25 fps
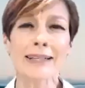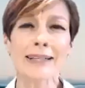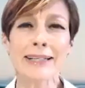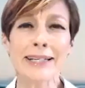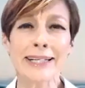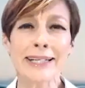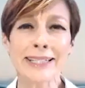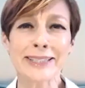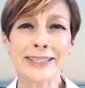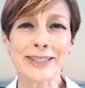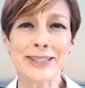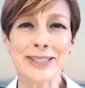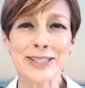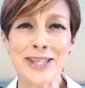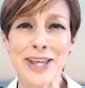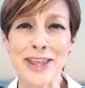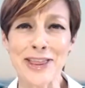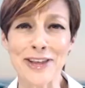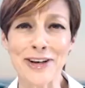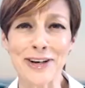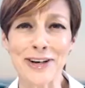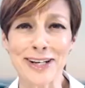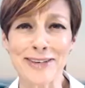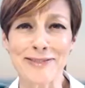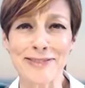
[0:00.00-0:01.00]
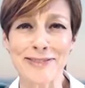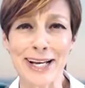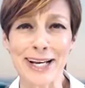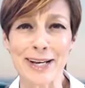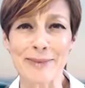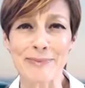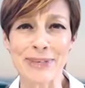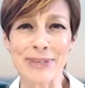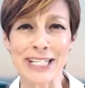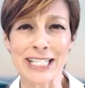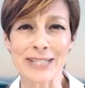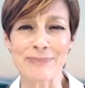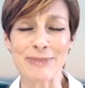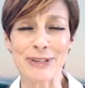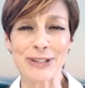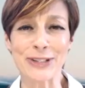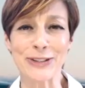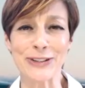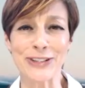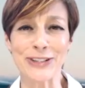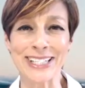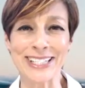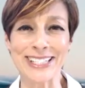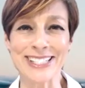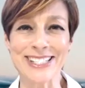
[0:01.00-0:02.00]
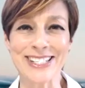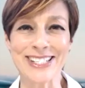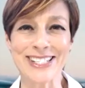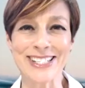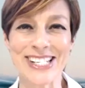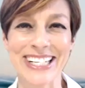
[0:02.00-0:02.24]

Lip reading: just the thought of that makes me cringe.